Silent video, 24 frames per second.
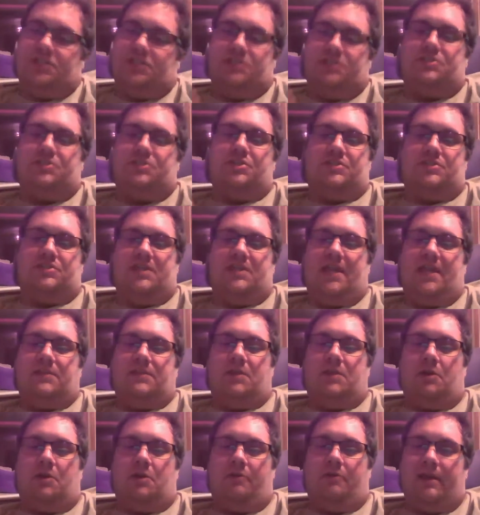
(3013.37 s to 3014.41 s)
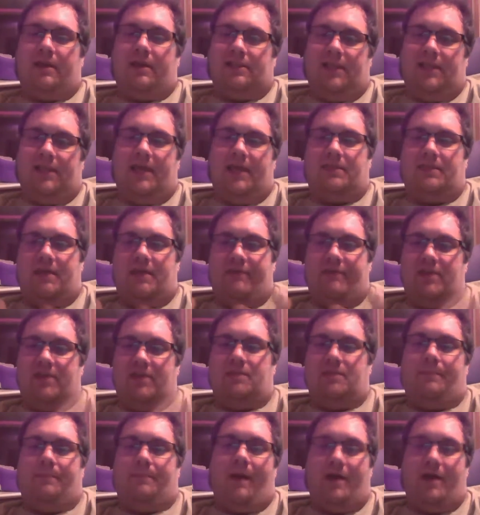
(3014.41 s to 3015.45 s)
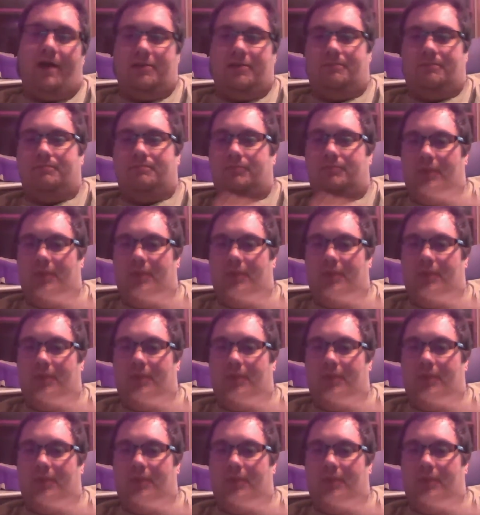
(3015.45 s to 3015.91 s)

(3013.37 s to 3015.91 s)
to get the correct length. I've had to buy them